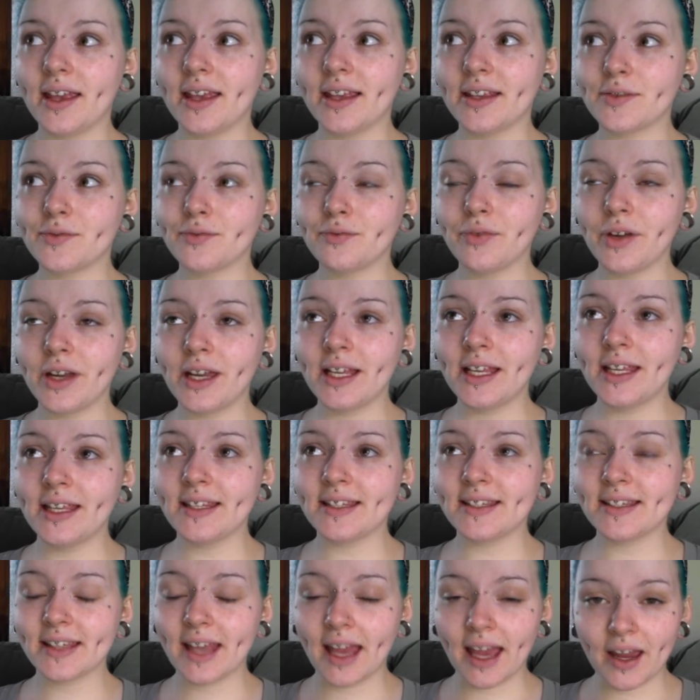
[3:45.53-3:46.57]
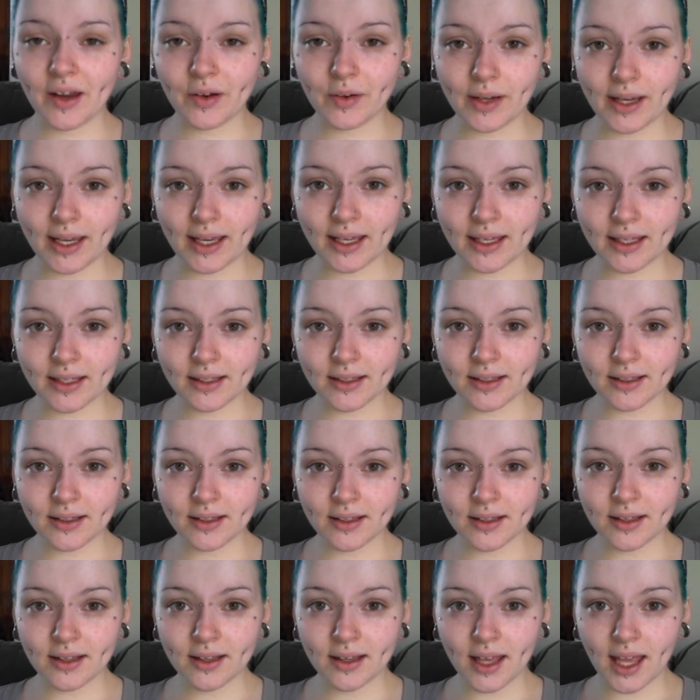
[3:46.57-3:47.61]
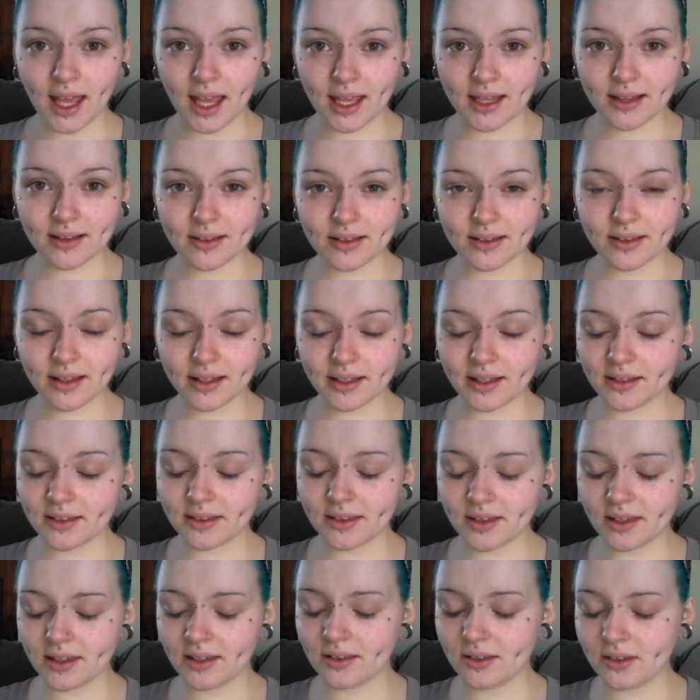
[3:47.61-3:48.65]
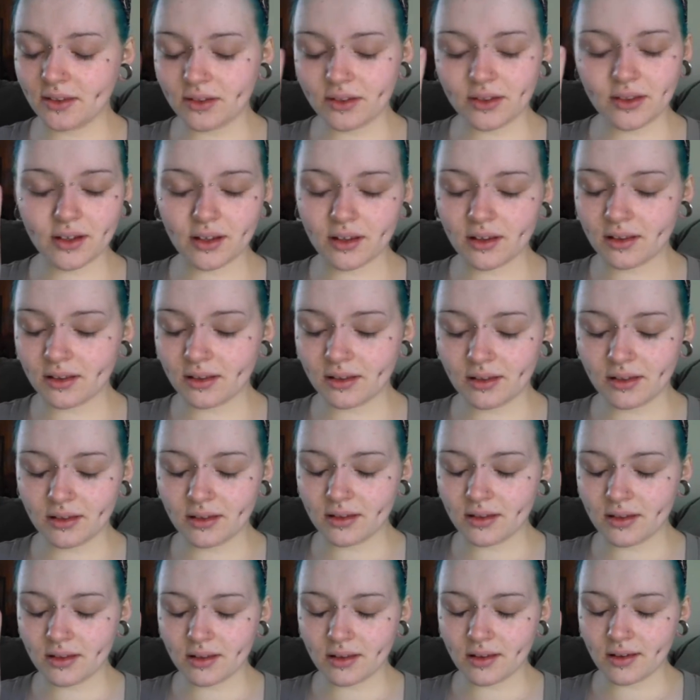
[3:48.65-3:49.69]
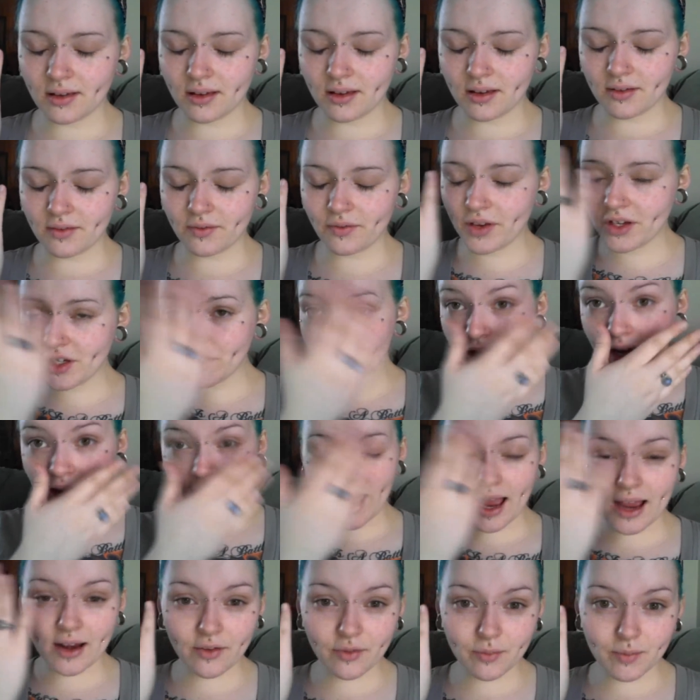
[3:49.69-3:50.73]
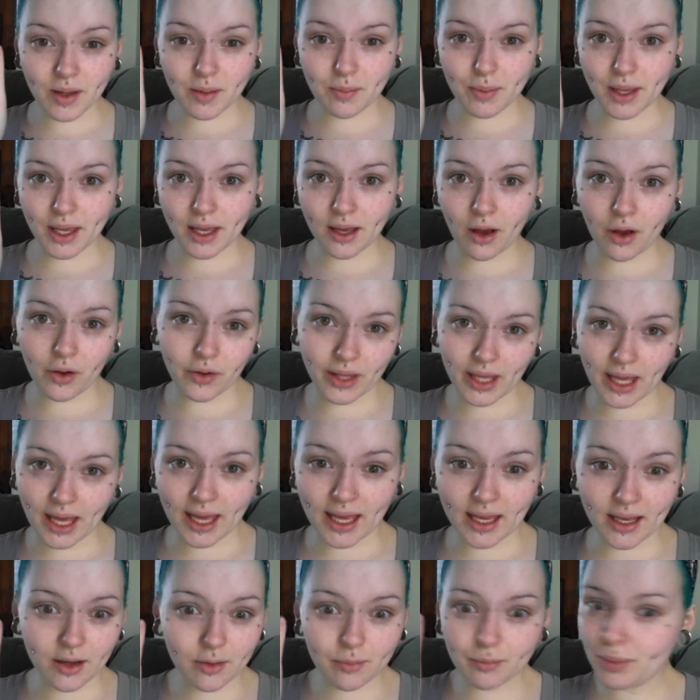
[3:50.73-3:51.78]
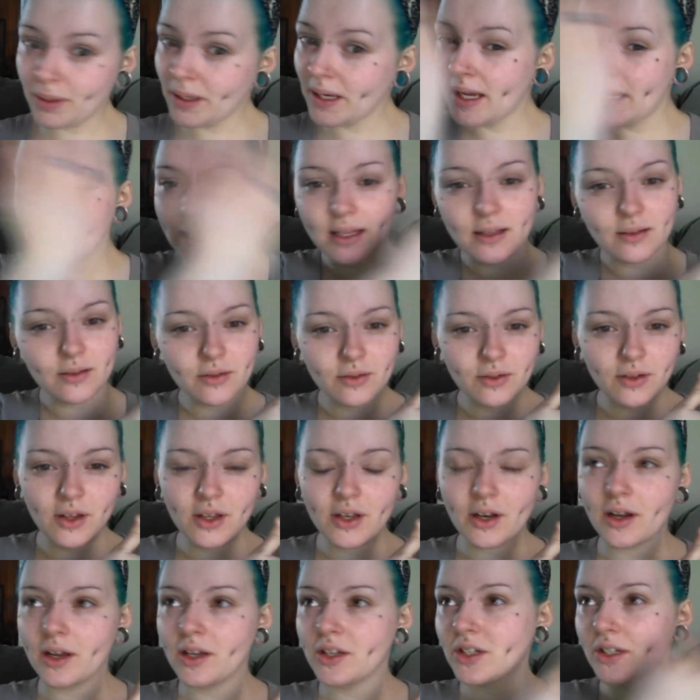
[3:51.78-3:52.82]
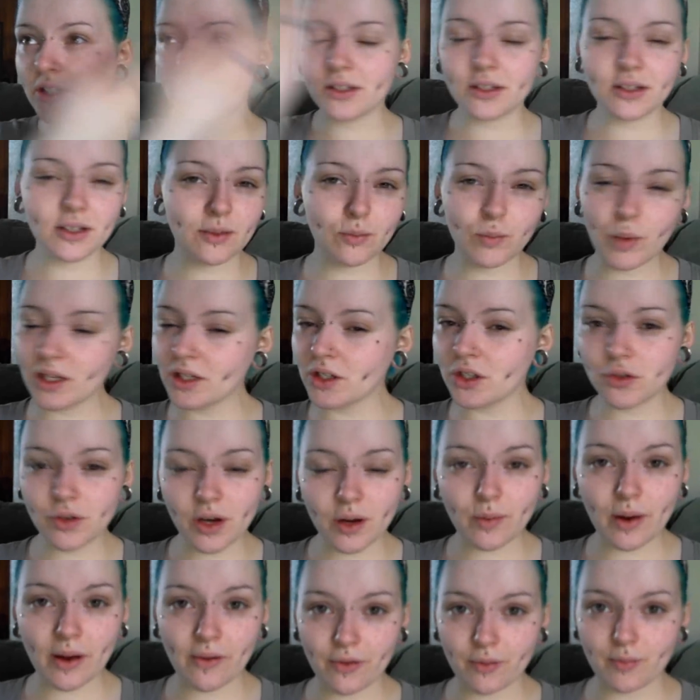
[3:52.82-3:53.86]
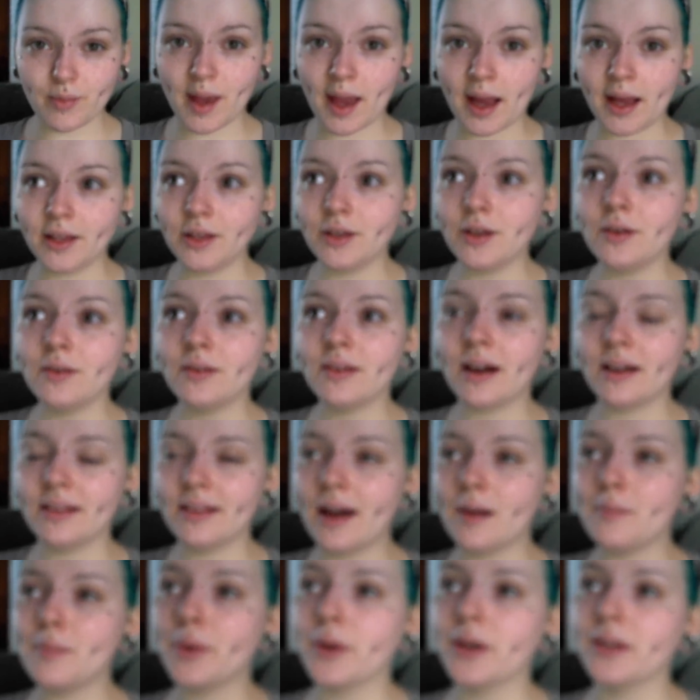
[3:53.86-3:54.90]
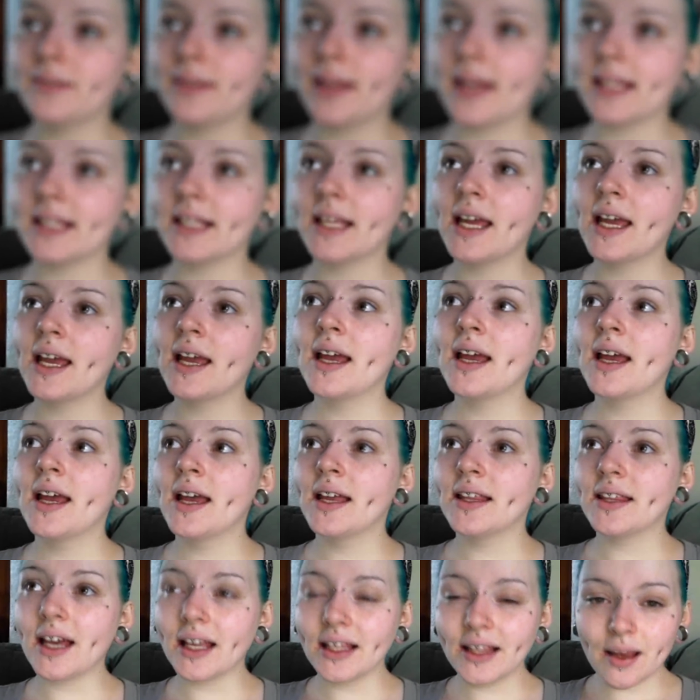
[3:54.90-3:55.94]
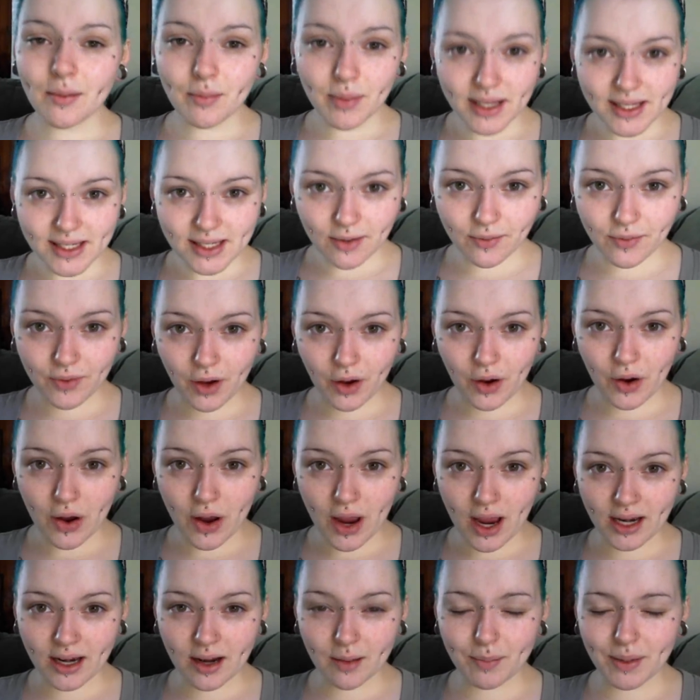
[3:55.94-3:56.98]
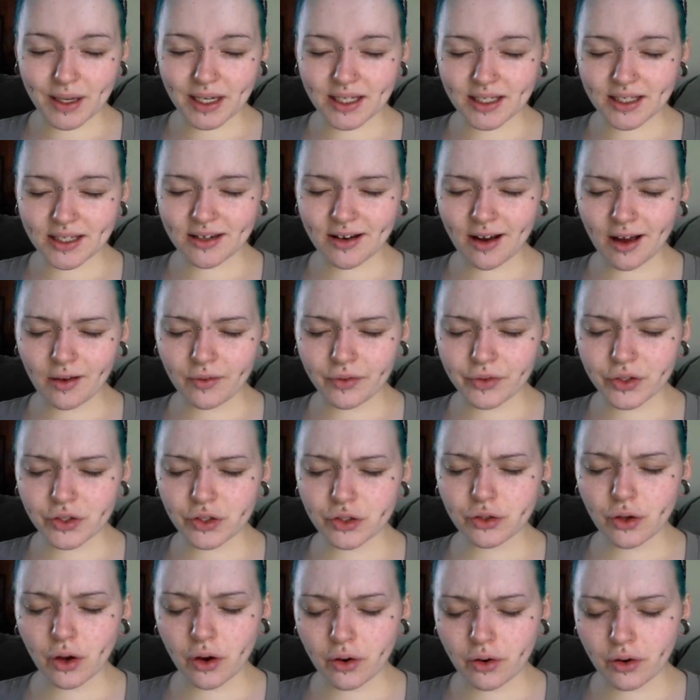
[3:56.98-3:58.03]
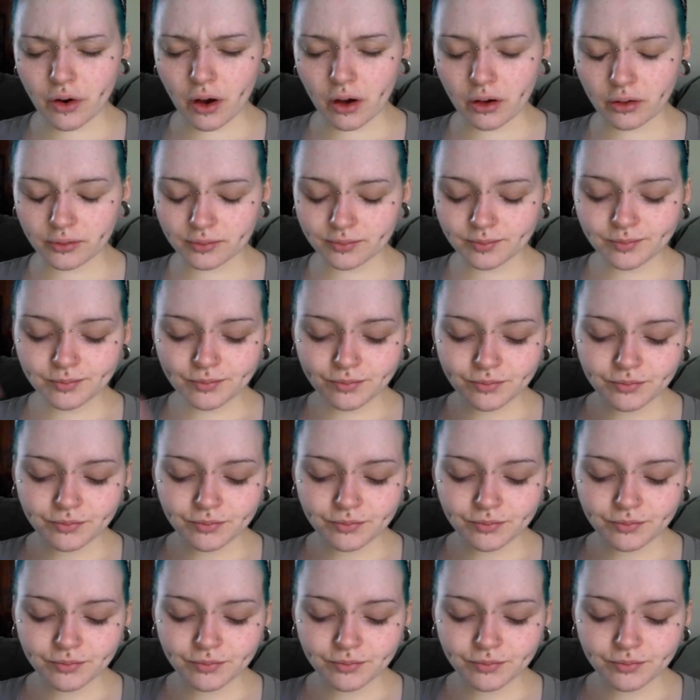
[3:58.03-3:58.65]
is really scary. It like the vision I had of me being okay completely, it just went straight away from me. I knew at that point then that I'd let myself go, and I'd been in denial for so long.